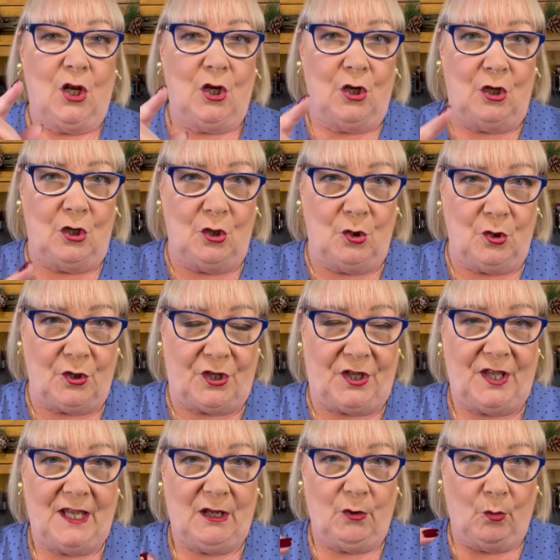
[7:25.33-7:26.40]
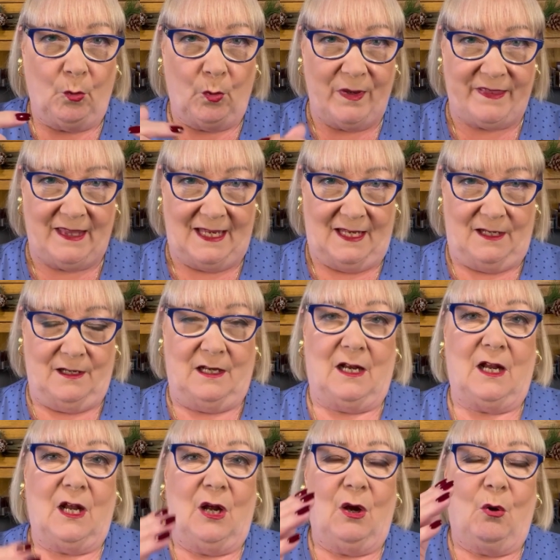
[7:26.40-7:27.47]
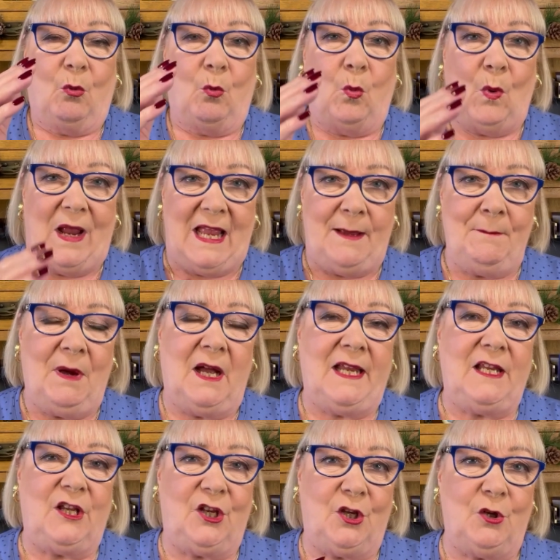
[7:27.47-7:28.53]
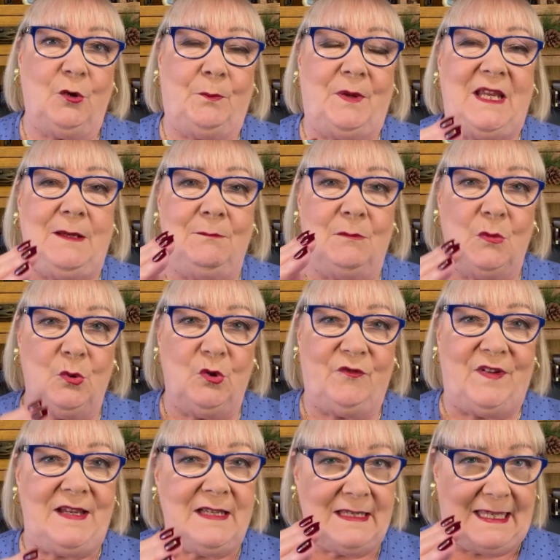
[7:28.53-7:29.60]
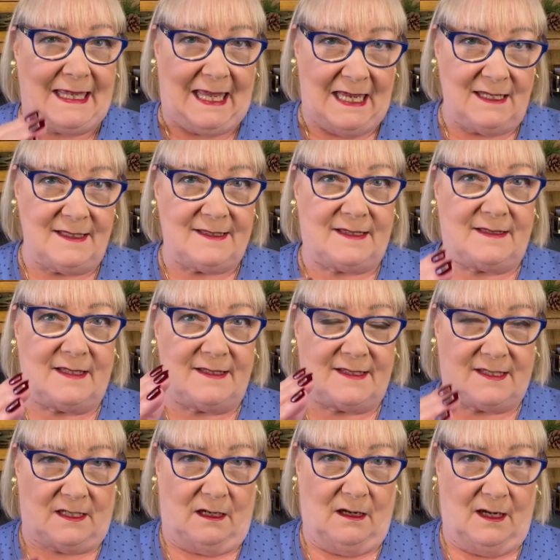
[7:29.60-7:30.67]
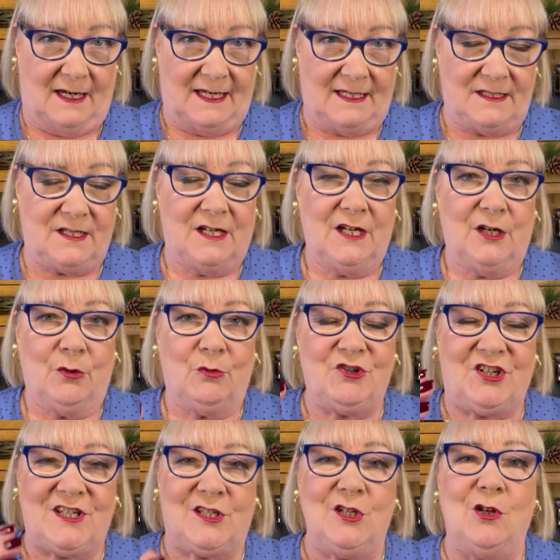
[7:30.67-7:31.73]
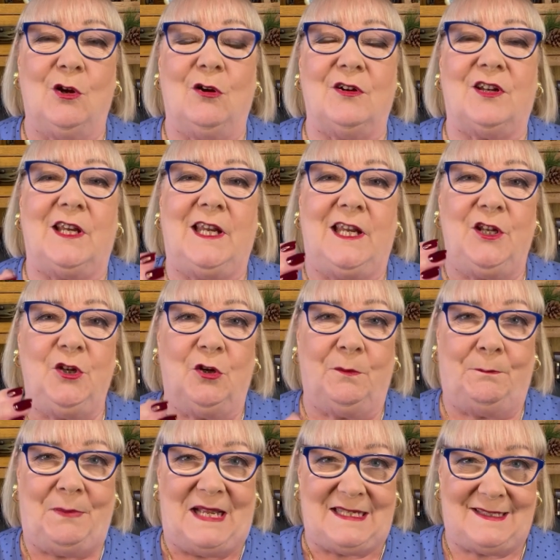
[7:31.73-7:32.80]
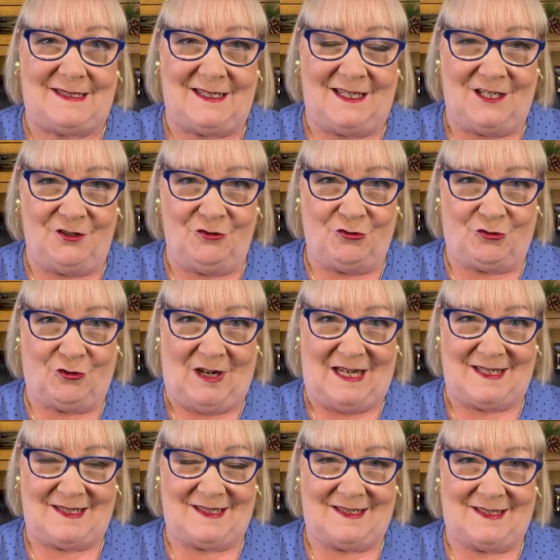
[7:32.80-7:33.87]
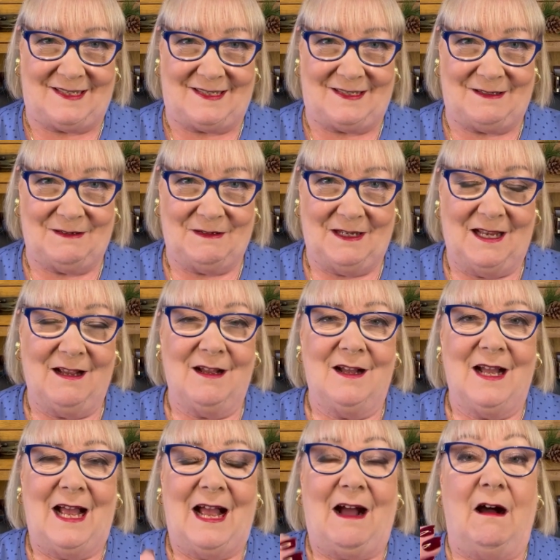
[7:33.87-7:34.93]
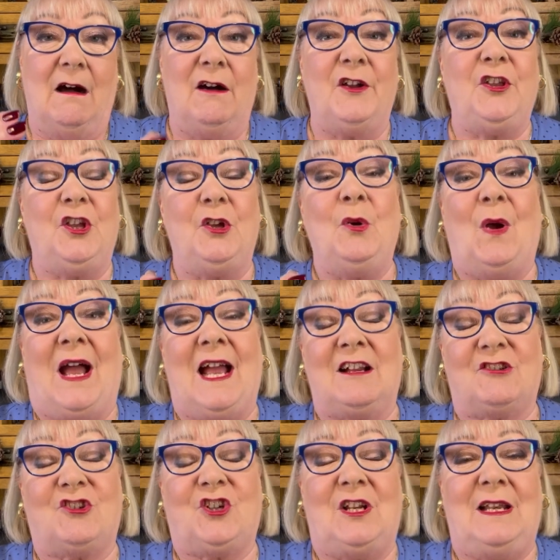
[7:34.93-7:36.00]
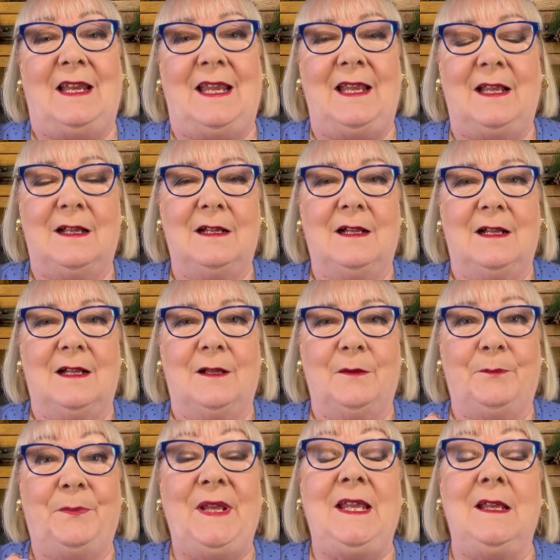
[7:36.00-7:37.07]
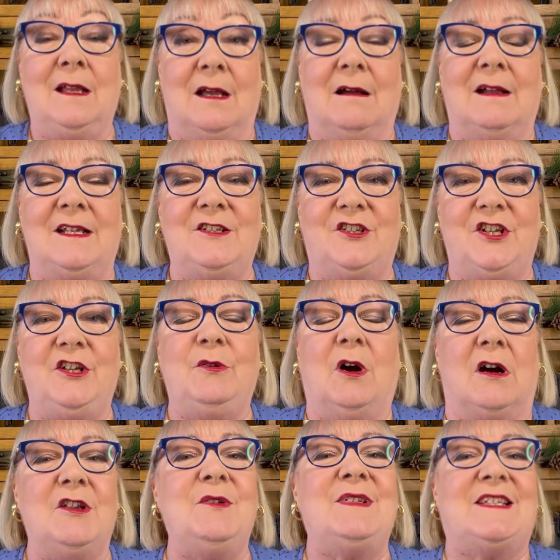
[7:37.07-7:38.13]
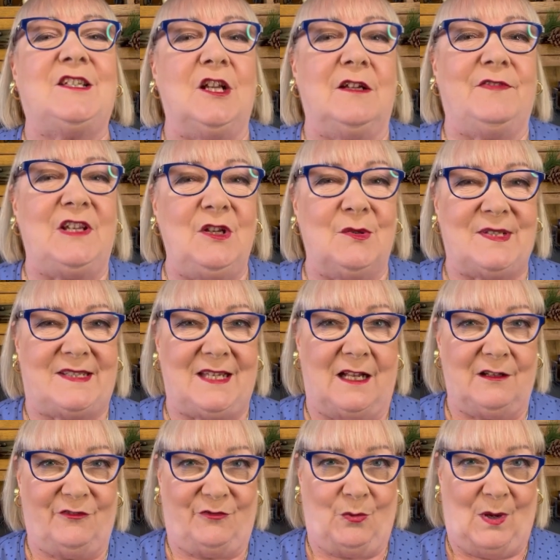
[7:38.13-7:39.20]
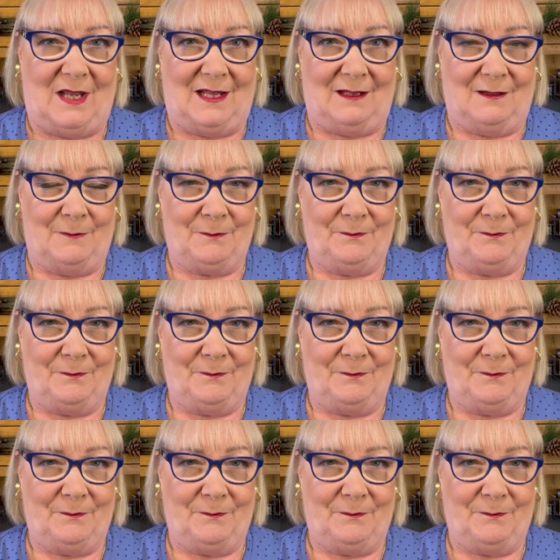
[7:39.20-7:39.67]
Look within. Where might you be moving against the tide, which is not in your best interests? Are you actually being kind to you? Are you serving yourself well?